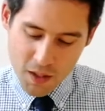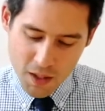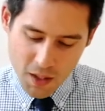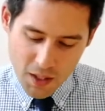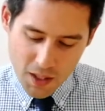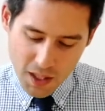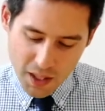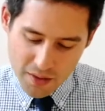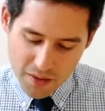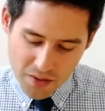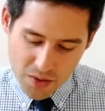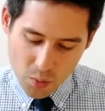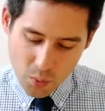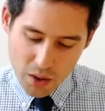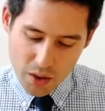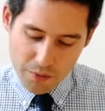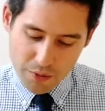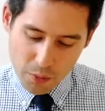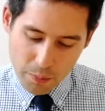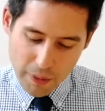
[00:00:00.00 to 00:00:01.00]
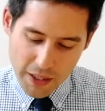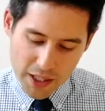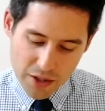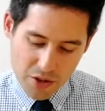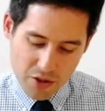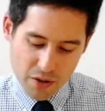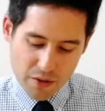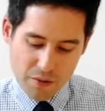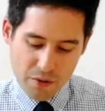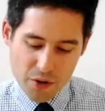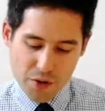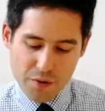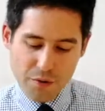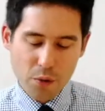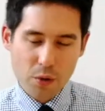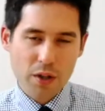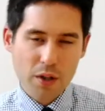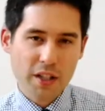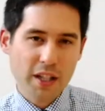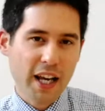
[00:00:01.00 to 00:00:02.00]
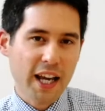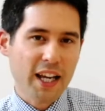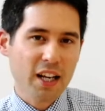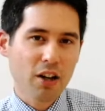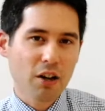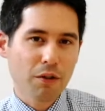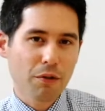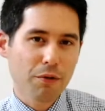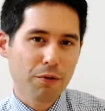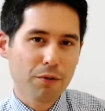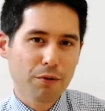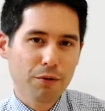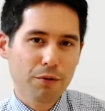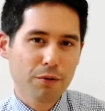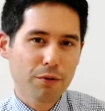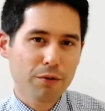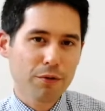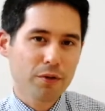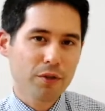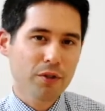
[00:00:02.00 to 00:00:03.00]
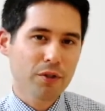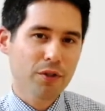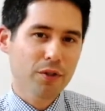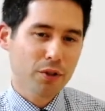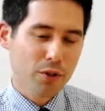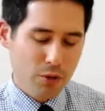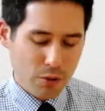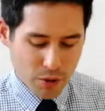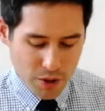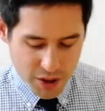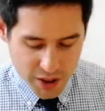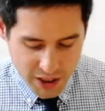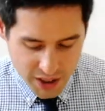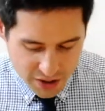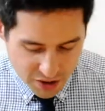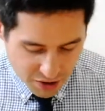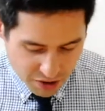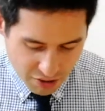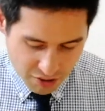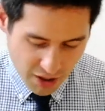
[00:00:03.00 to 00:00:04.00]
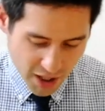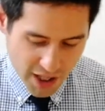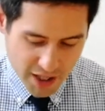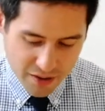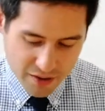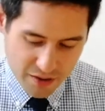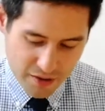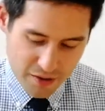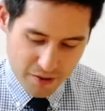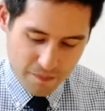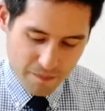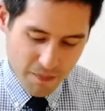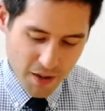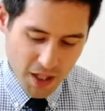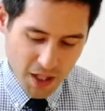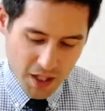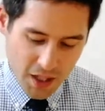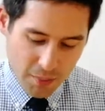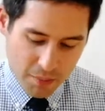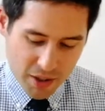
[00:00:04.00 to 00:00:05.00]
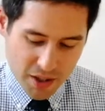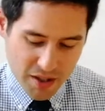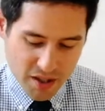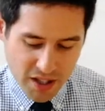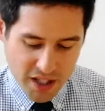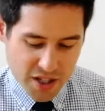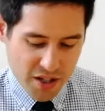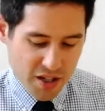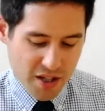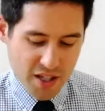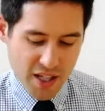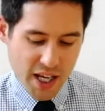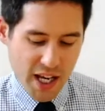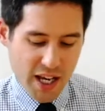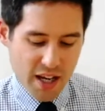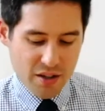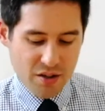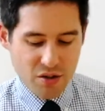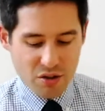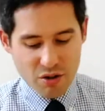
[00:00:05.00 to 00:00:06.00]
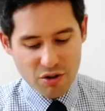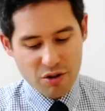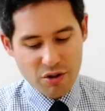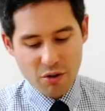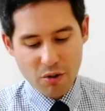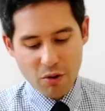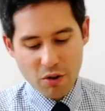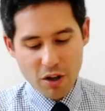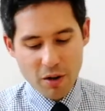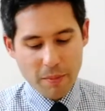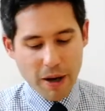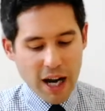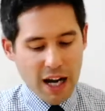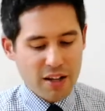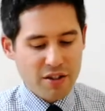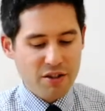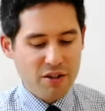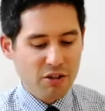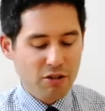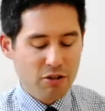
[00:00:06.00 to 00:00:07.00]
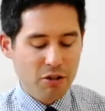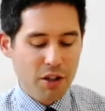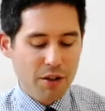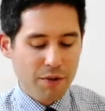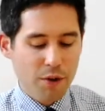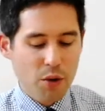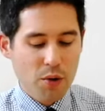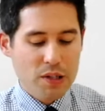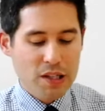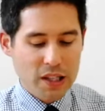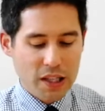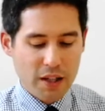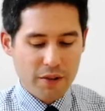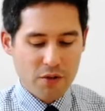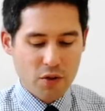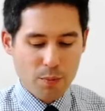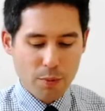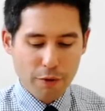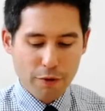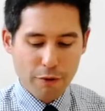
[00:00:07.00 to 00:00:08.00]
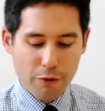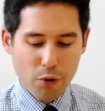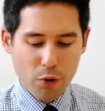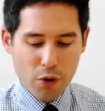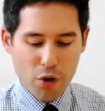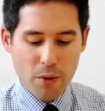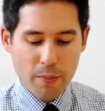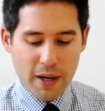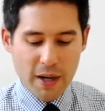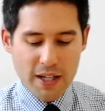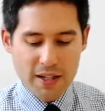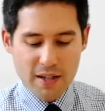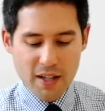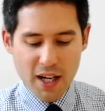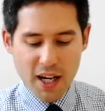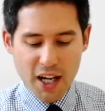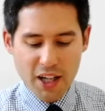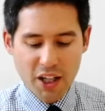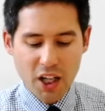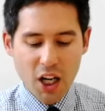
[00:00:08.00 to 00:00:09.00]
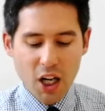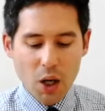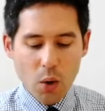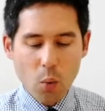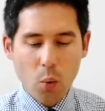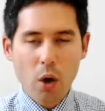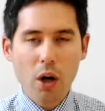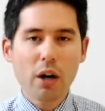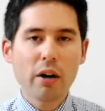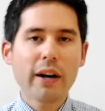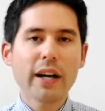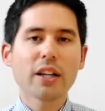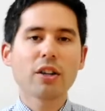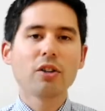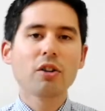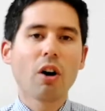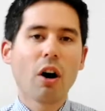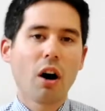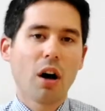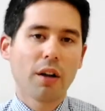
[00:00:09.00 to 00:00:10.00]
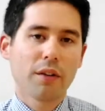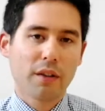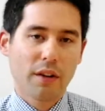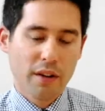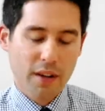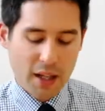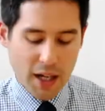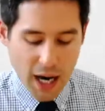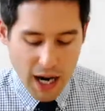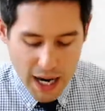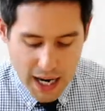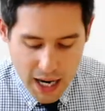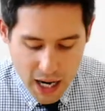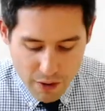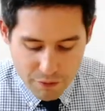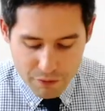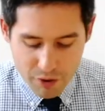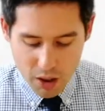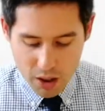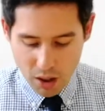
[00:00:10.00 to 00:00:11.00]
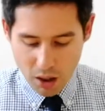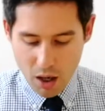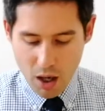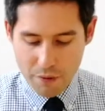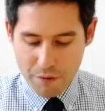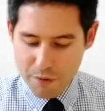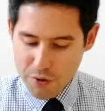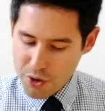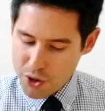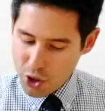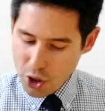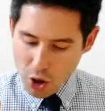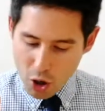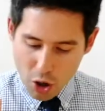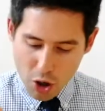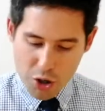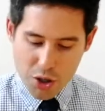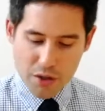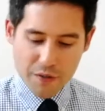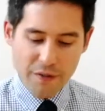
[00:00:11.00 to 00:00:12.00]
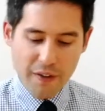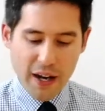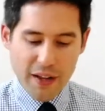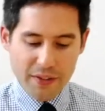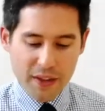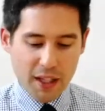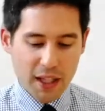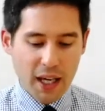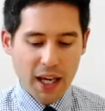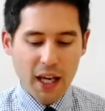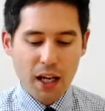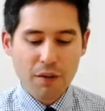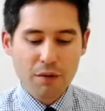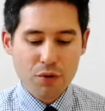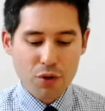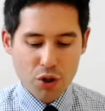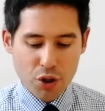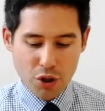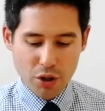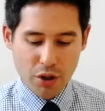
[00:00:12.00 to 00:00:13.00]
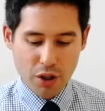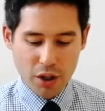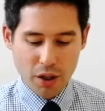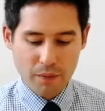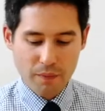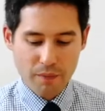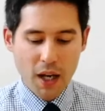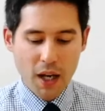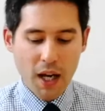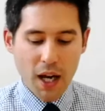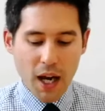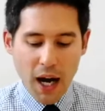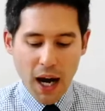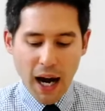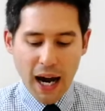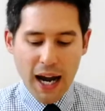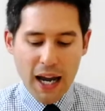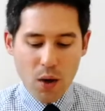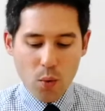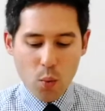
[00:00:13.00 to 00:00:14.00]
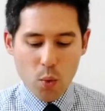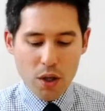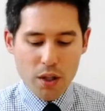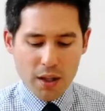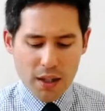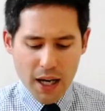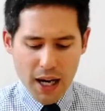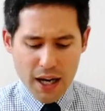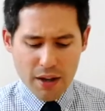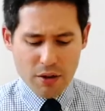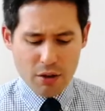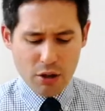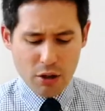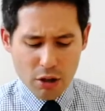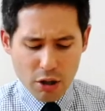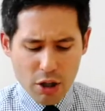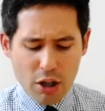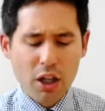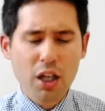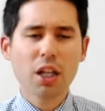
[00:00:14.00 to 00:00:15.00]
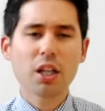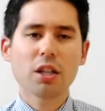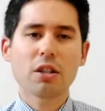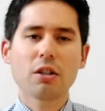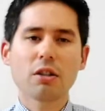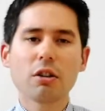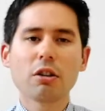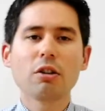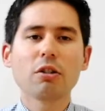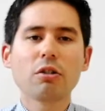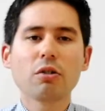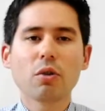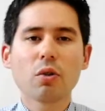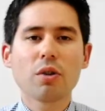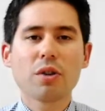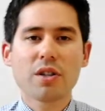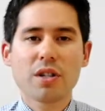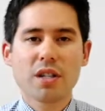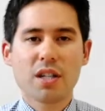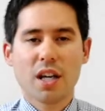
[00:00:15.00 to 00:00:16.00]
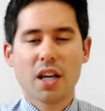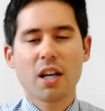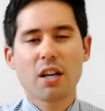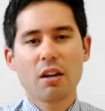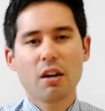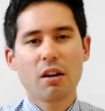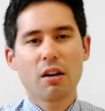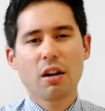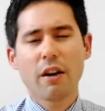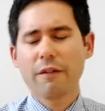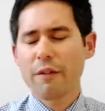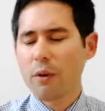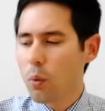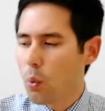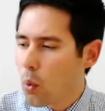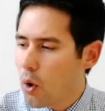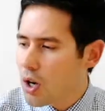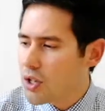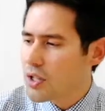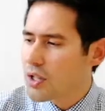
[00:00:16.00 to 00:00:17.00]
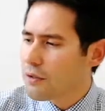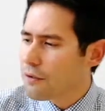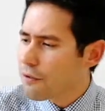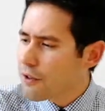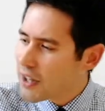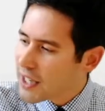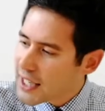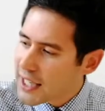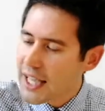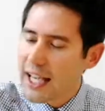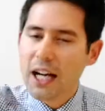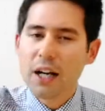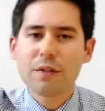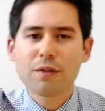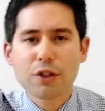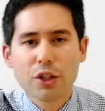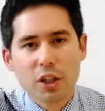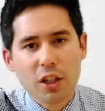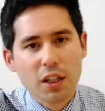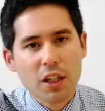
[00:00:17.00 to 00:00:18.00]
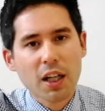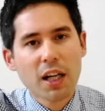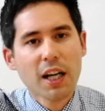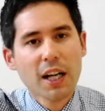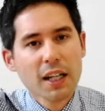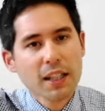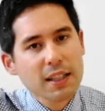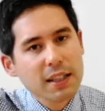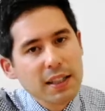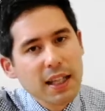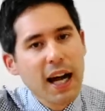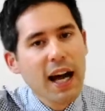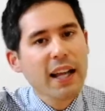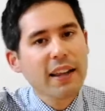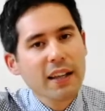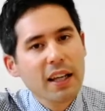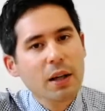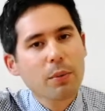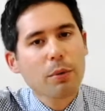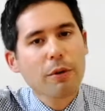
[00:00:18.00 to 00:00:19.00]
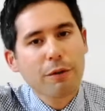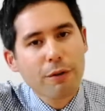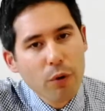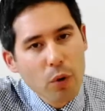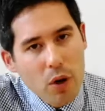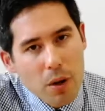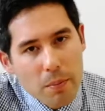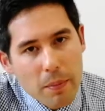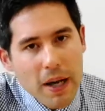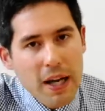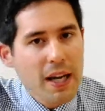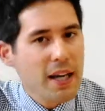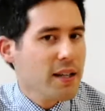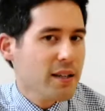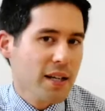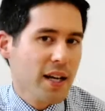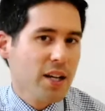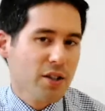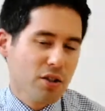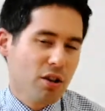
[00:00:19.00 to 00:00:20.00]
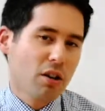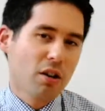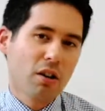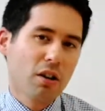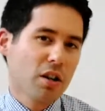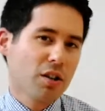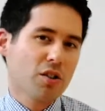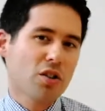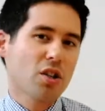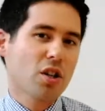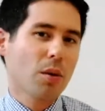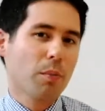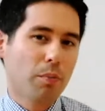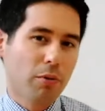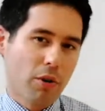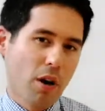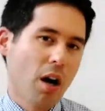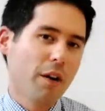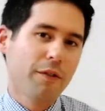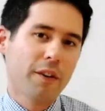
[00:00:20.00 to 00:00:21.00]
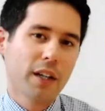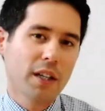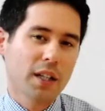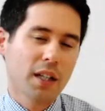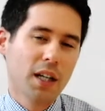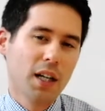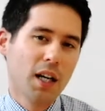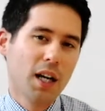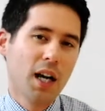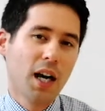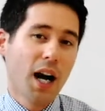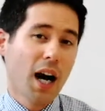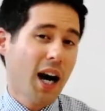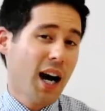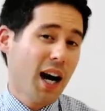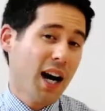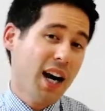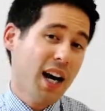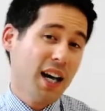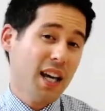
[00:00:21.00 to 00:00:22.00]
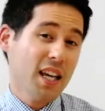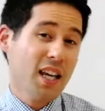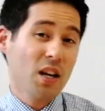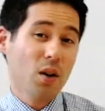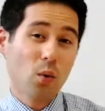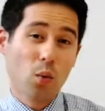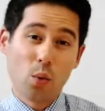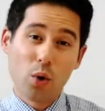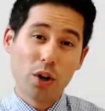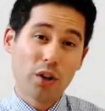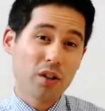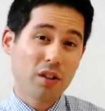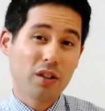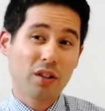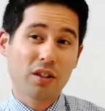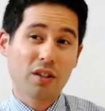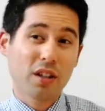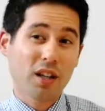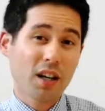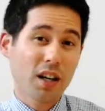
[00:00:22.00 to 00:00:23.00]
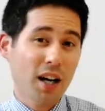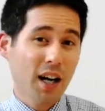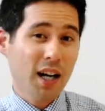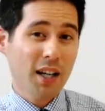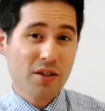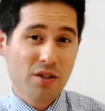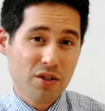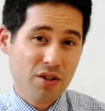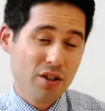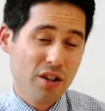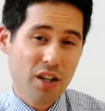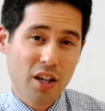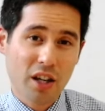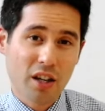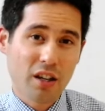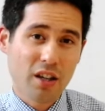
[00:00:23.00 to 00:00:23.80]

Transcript: And there's a wonderful picture in verse 14 of the Lord Jesus Christ. Because Elisha says to Jehoram, as the Lord of hosts lives, before whom I stand, were it not that I have regard for Jehoshaphat, the king of Judah, I would neither look at you nor see you. If it wasn't for the king of Judah standing before me, says God's prophet, I wouldn't answer you.